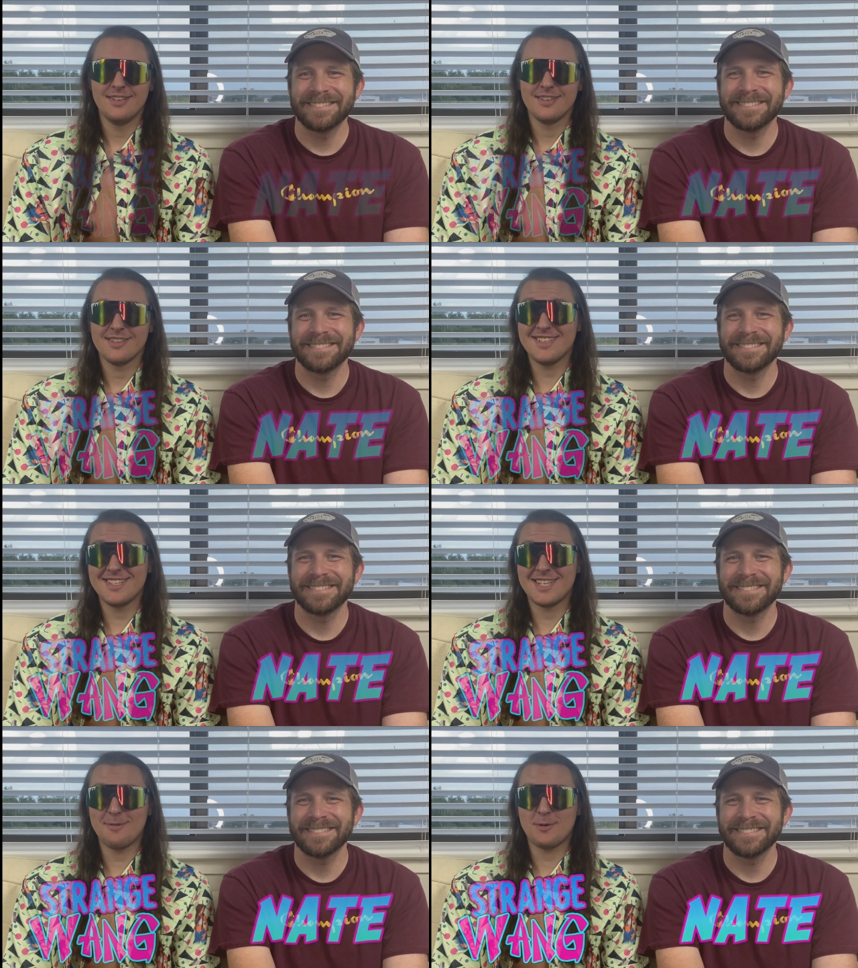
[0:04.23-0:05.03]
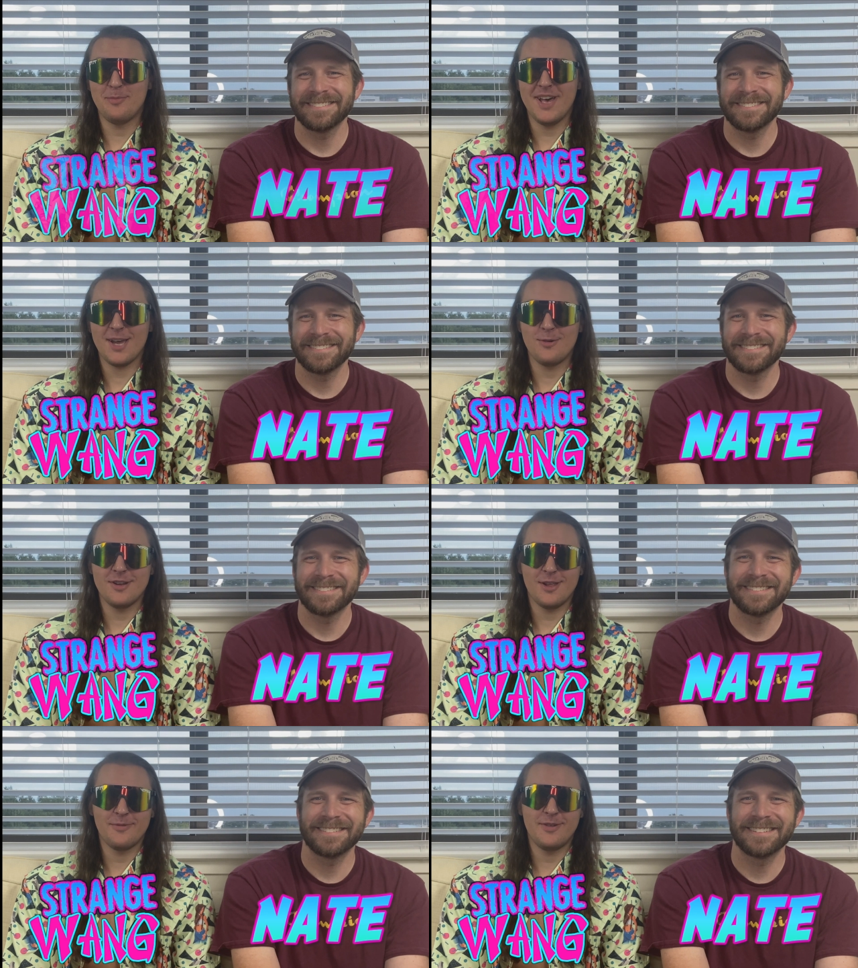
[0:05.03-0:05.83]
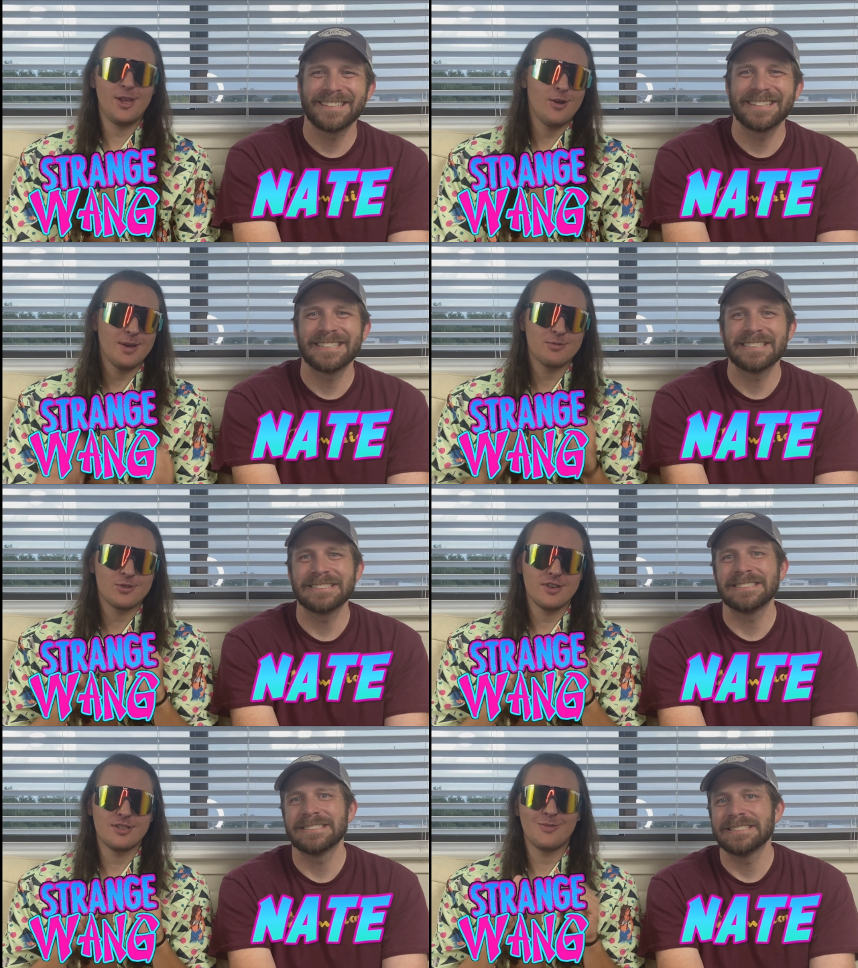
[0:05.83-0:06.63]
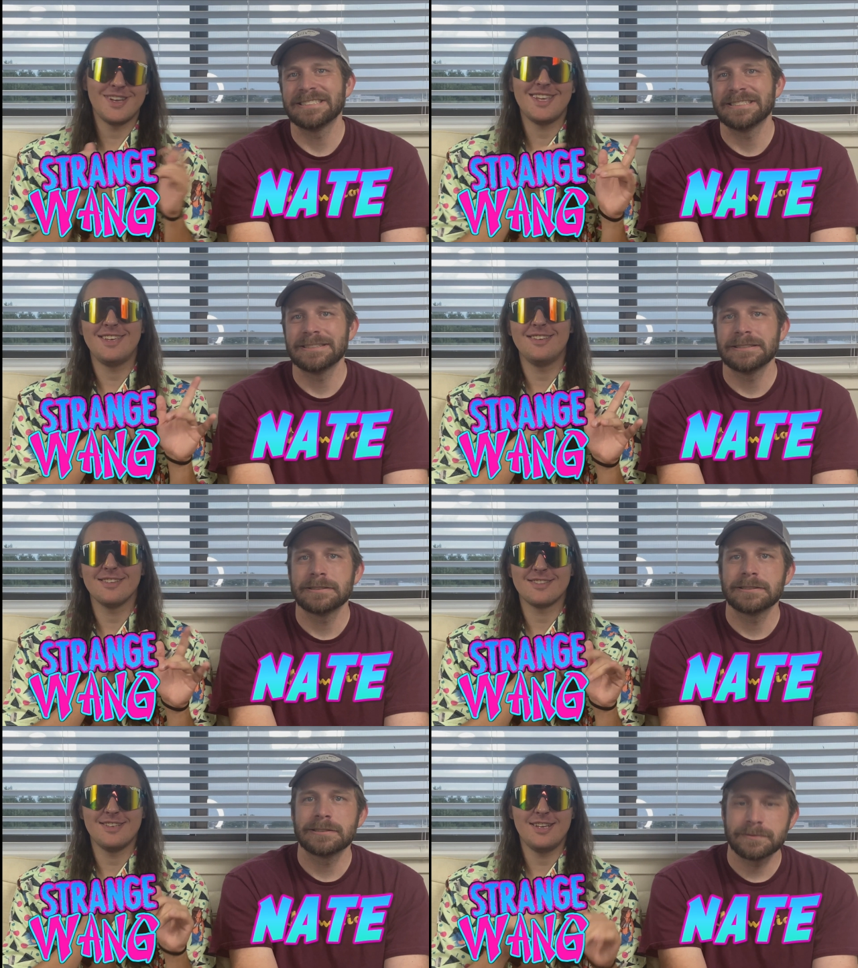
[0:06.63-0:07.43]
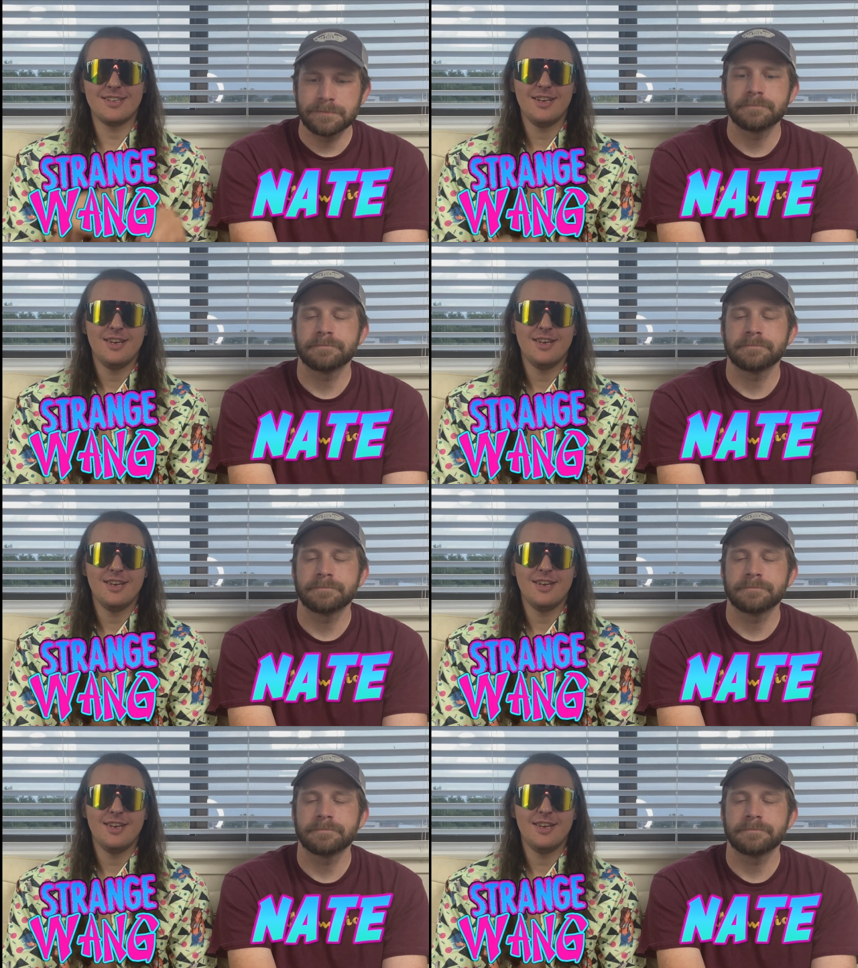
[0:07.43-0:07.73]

Speaker 1: CineTopical back with another video. I'm Strange Wang. He is Nate.